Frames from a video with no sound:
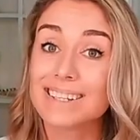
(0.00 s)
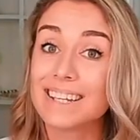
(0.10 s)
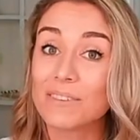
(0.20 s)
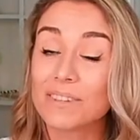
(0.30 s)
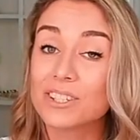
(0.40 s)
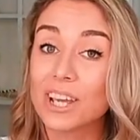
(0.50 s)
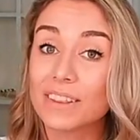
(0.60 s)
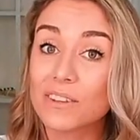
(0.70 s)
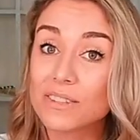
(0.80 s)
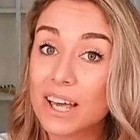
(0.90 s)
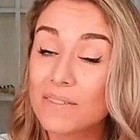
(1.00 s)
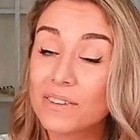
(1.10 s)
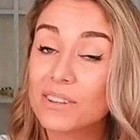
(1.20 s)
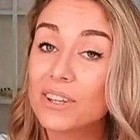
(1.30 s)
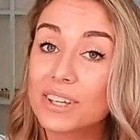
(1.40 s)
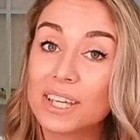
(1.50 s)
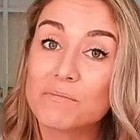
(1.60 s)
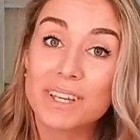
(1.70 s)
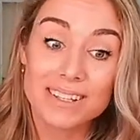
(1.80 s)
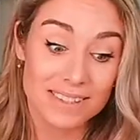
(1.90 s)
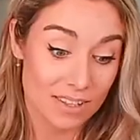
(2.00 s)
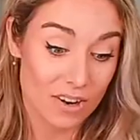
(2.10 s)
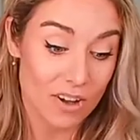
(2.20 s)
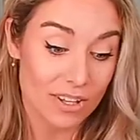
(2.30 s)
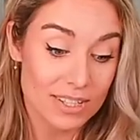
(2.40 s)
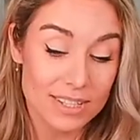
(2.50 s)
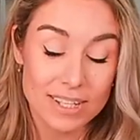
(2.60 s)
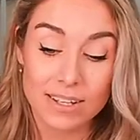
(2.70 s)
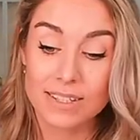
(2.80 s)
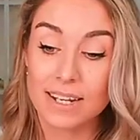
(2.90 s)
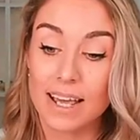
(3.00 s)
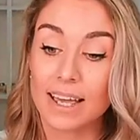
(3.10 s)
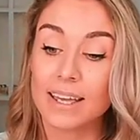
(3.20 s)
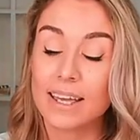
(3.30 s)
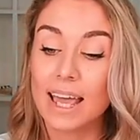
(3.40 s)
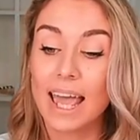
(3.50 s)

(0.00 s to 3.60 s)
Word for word: Definitely check those out if you're looking because they're all on sale today.